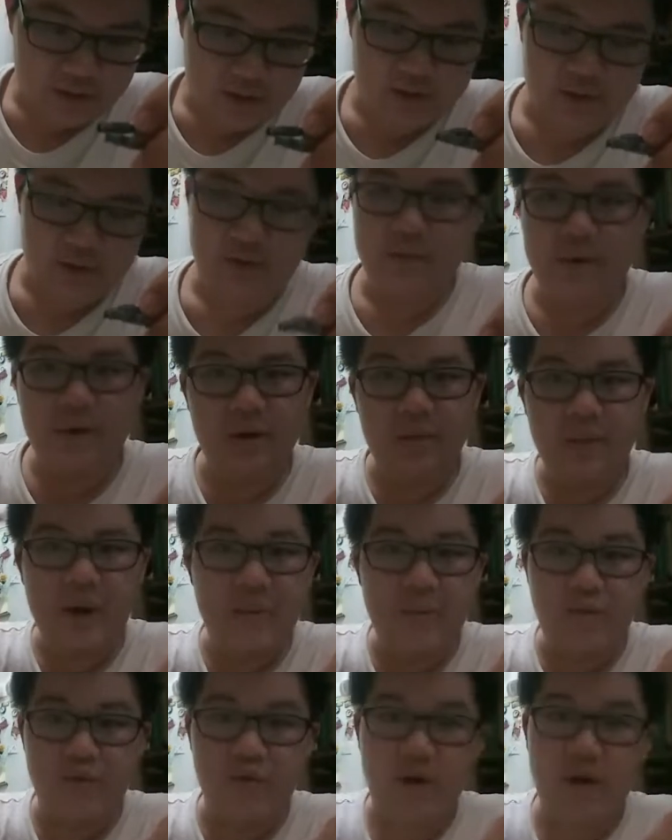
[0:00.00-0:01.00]
Well, my
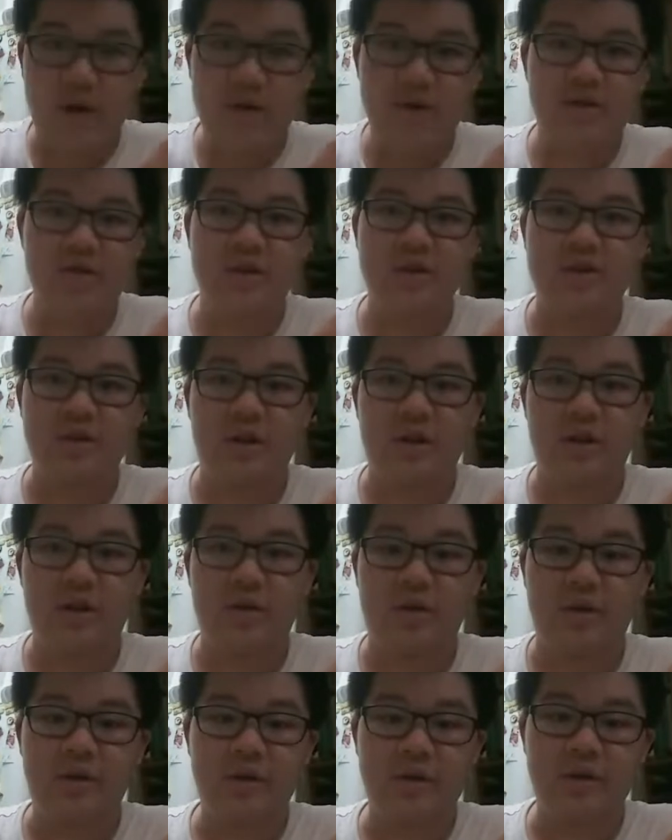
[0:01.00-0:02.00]
brain is trying to load.
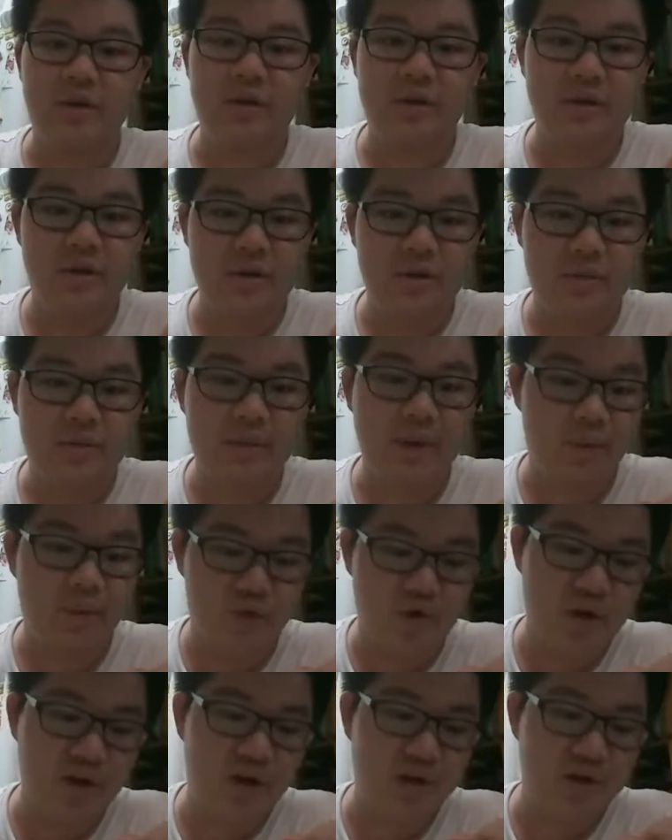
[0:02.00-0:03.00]
My brain is